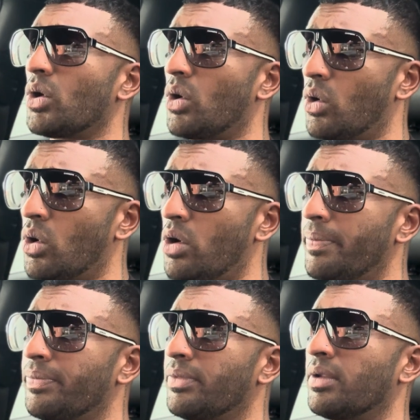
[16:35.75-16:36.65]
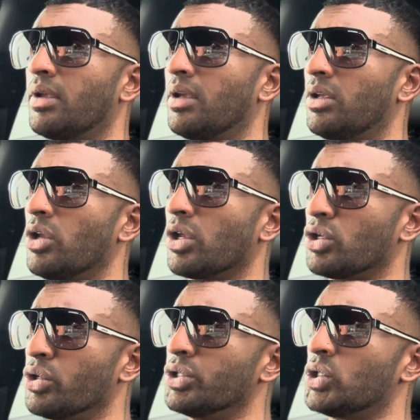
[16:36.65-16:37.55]
or you can
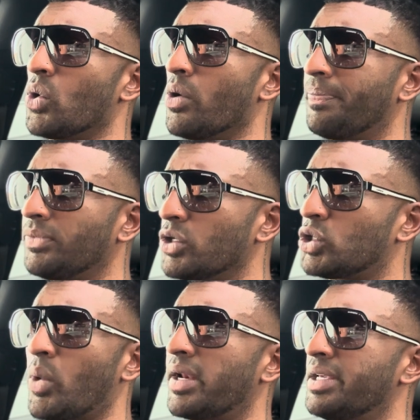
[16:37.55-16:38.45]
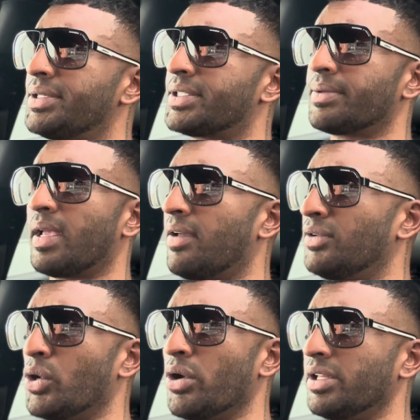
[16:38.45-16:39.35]
use your 20s, even
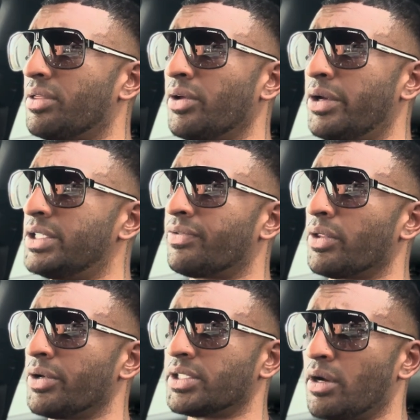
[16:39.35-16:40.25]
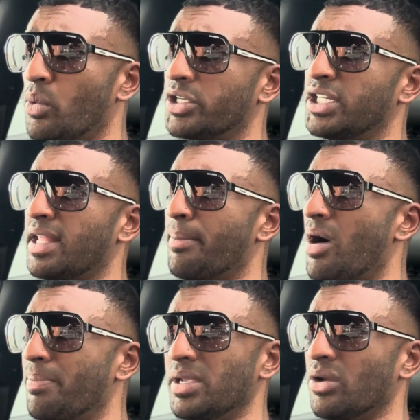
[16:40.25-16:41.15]
your early 30s, for those that are watching that
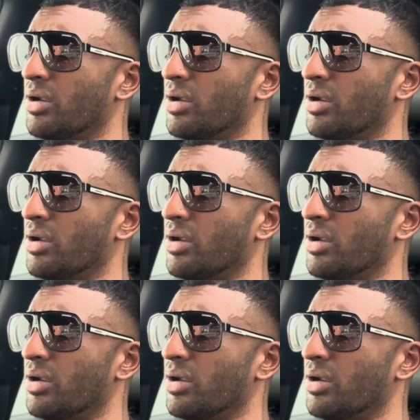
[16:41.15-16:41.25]
might be,